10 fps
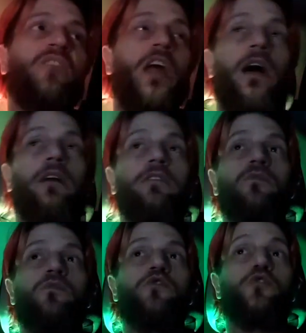And
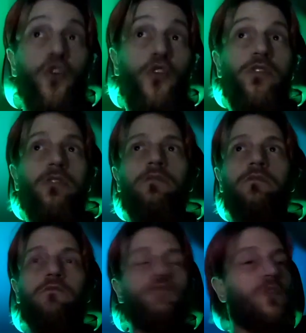you should
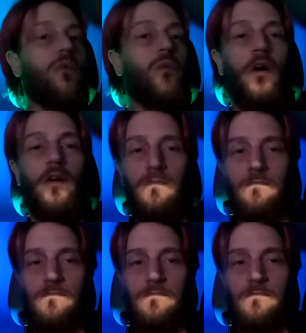drink water.